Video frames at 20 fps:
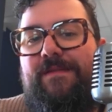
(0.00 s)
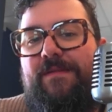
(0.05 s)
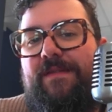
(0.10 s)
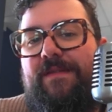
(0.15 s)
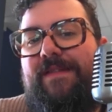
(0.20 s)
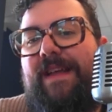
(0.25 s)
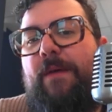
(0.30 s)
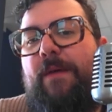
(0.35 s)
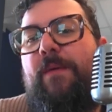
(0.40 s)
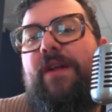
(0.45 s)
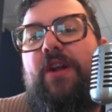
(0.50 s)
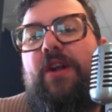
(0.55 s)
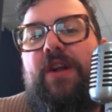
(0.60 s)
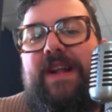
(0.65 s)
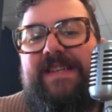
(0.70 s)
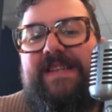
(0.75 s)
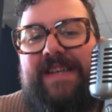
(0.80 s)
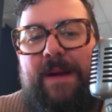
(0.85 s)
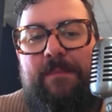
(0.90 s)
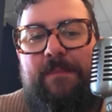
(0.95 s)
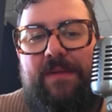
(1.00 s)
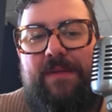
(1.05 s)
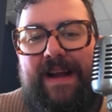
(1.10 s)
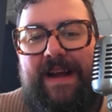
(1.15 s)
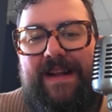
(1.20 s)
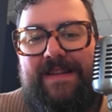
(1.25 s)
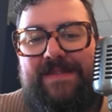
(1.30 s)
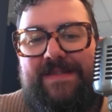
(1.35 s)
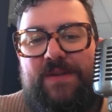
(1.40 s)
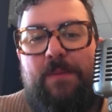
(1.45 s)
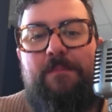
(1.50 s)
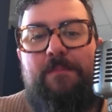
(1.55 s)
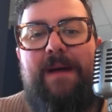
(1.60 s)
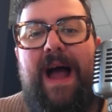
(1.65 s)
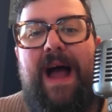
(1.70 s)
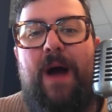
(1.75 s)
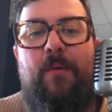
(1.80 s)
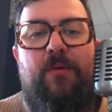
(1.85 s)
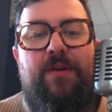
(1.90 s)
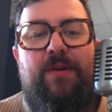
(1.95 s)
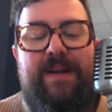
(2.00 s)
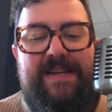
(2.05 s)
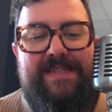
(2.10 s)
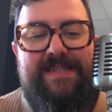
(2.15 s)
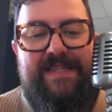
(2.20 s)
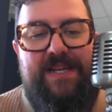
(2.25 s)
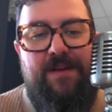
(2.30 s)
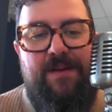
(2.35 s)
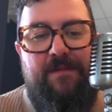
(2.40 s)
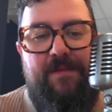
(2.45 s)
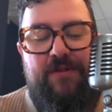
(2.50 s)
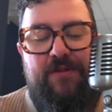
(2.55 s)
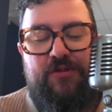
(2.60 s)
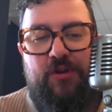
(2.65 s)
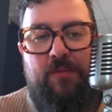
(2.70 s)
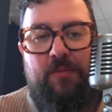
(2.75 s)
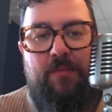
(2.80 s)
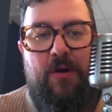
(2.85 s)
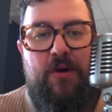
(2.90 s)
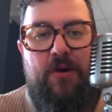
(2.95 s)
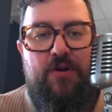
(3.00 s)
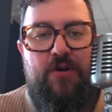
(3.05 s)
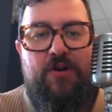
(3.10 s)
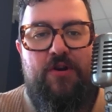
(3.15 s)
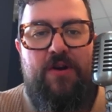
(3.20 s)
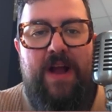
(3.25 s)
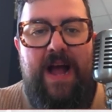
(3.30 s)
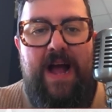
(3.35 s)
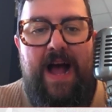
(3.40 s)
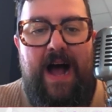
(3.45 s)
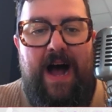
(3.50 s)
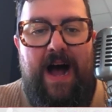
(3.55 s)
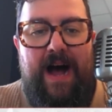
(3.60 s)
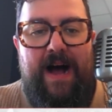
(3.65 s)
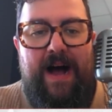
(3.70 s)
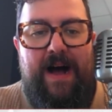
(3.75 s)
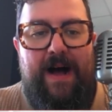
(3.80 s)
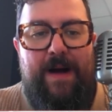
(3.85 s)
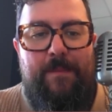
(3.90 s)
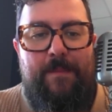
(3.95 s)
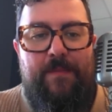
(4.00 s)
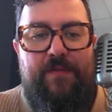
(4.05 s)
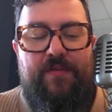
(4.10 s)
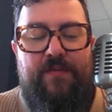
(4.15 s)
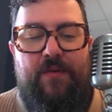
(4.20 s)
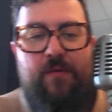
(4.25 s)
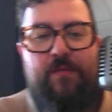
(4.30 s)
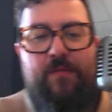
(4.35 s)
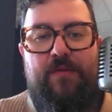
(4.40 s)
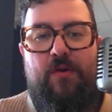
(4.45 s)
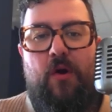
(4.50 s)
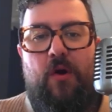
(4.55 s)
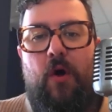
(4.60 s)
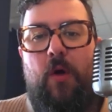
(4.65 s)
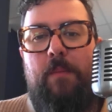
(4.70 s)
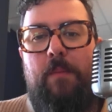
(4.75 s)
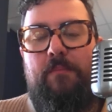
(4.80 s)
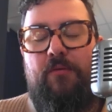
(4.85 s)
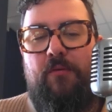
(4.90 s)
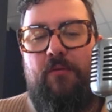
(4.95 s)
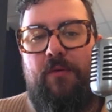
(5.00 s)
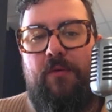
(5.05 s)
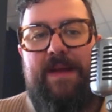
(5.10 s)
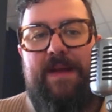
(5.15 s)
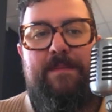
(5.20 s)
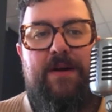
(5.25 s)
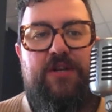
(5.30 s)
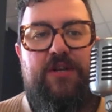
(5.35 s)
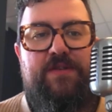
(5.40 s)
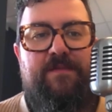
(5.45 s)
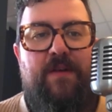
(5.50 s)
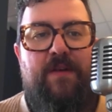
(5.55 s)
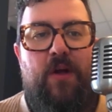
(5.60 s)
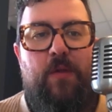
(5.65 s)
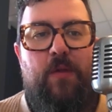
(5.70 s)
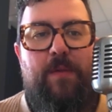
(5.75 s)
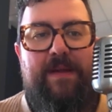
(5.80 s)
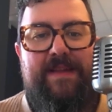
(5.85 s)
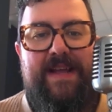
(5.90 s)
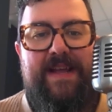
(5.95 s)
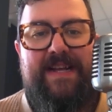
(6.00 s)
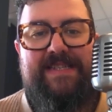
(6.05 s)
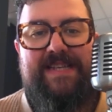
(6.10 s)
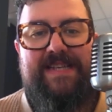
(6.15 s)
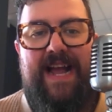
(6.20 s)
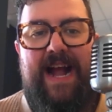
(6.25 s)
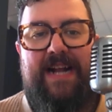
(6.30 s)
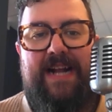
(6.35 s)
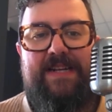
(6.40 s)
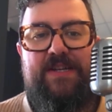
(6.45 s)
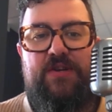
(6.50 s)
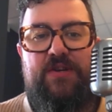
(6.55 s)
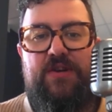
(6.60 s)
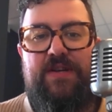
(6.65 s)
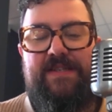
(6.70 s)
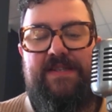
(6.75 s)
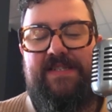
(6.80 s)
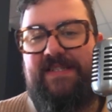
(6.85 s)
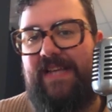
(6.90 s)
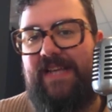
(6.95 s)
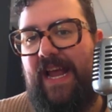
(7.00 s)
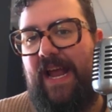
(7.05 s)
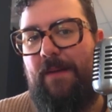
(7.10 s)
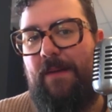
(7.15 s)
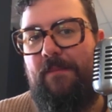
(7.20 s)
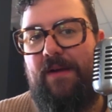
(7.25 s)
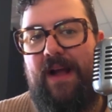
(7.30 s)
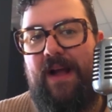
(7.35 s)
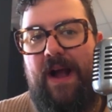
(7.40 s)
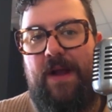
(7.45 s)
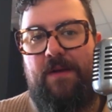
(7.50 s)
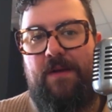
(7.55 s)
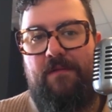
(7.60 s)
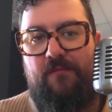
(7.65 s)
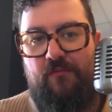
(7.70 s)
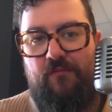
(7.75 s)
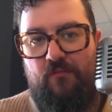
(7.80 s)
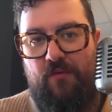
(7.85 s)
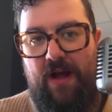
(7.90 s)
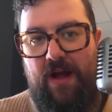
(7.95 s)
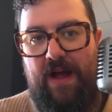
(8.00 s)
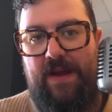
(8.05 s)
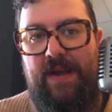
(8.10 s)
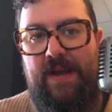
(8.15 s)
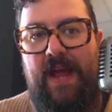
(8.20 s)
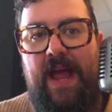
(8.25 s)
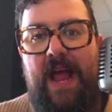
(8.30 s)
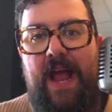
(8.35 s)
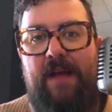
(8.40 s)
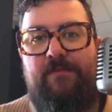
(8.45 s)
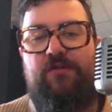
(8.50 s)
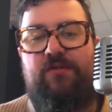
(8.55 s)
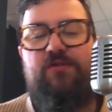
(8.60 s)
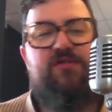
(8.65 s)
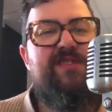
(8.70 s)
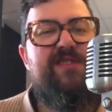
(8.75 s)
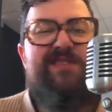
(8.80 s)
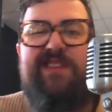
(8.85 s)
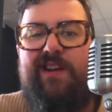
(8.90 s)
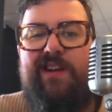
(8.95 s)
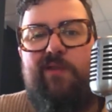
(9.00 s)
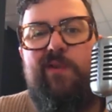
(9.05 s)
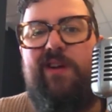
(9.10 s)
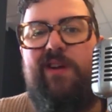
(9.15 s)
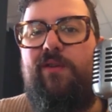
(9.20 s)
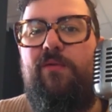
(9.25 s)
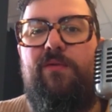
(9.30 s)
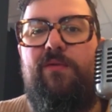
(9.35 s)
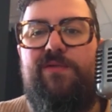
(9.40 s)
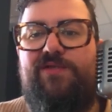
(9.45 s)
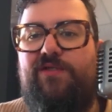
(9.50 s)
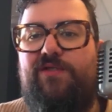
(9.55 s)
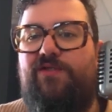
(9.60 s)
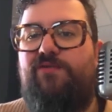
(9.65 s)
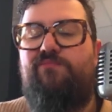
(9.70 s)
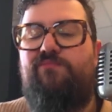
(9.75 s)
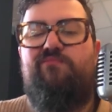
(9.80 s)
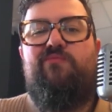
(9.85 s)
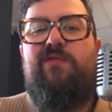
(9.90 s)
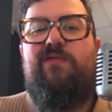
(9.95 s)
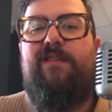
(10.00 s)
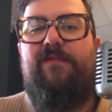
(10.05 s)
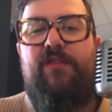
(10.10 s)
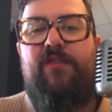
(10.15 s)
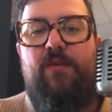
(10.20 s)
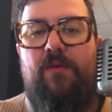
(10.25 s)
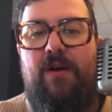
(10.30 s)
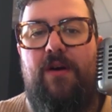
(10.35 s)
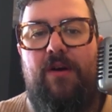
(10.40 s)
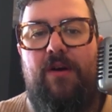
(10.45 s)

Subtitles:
they went on a template. So Bauer is the official partner. So they're all pretty much following the exact same kind of run. If you just like a quick Google search wherever you are,